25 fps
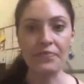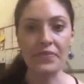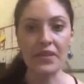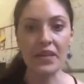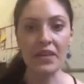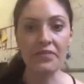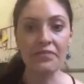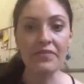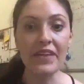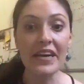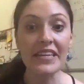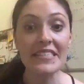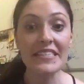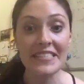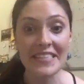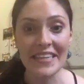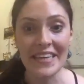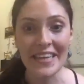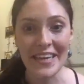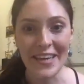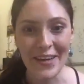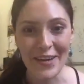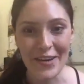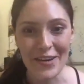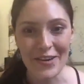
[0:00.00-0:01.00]

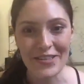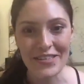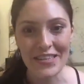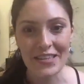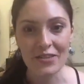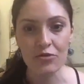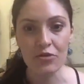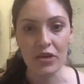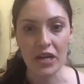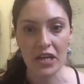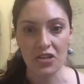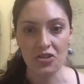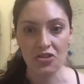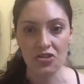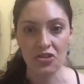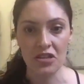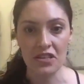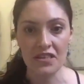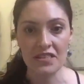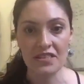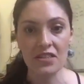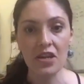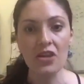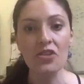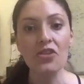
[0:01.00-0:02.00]
investing in girls' education
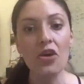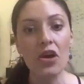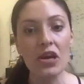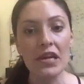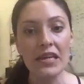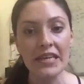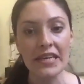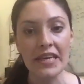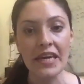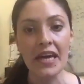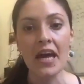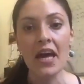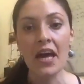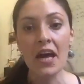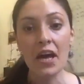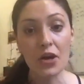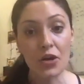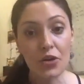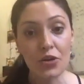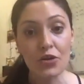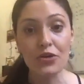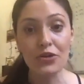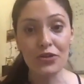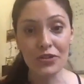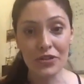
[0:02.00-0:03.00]
is not only
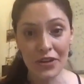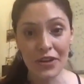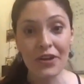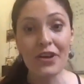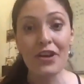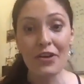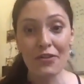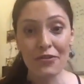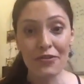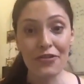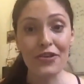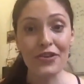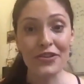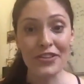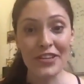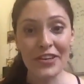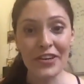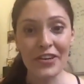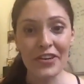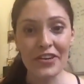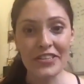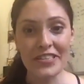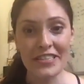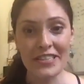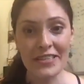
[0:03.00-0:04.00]
good for the
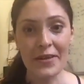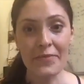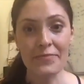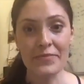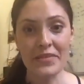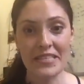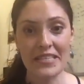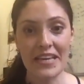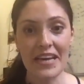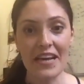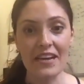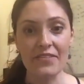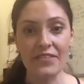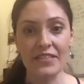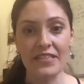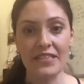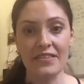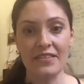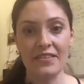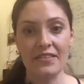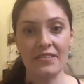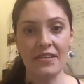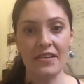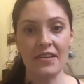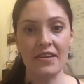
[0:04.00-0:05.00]
girls
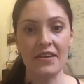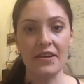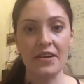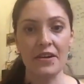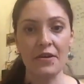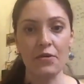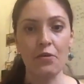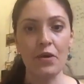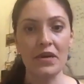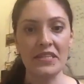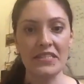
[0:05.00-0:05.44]
themselves once